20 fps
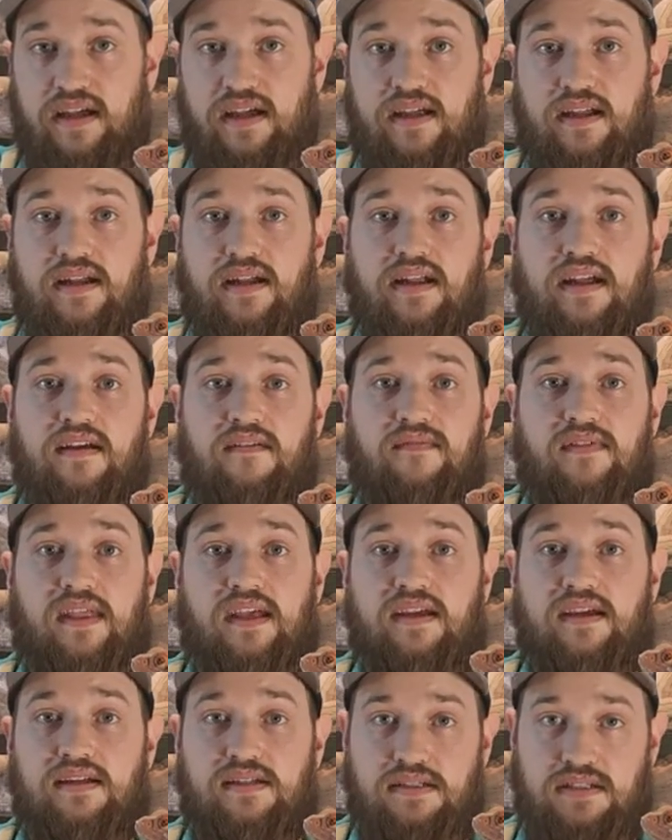And if
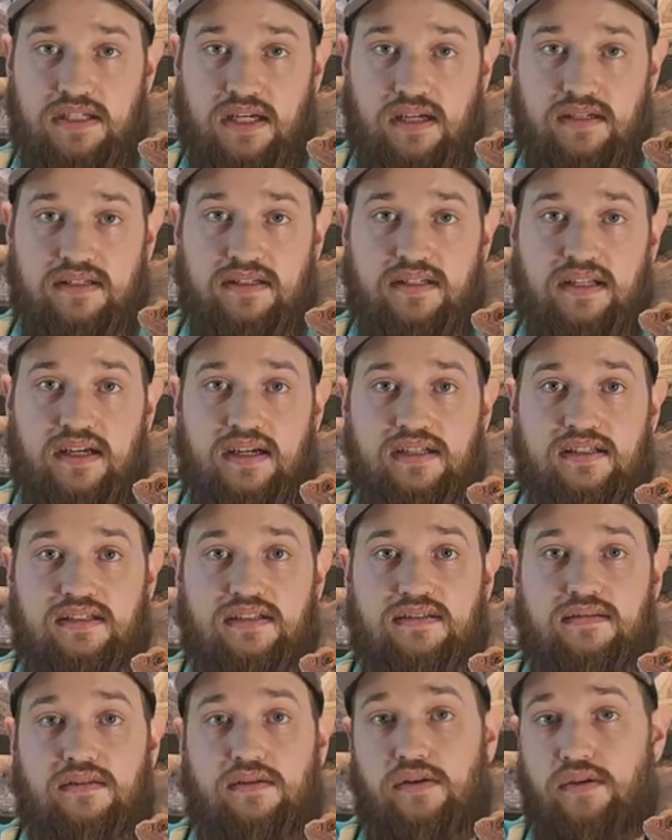they ingest that
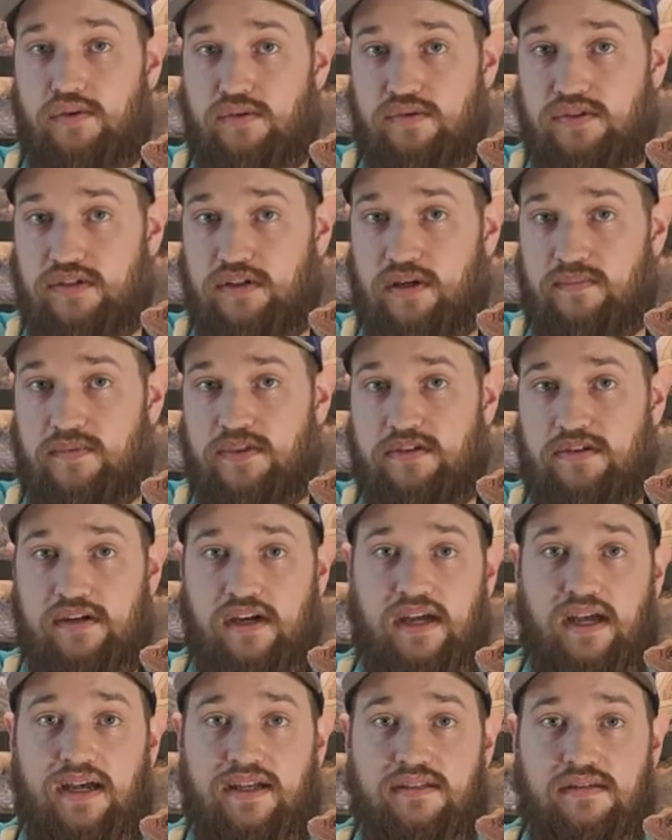loose
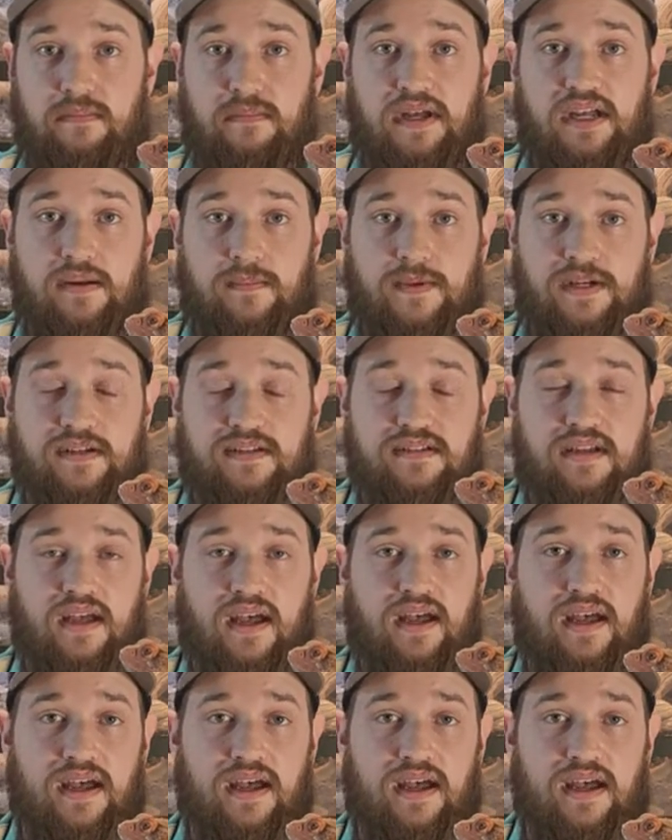substrate as babies,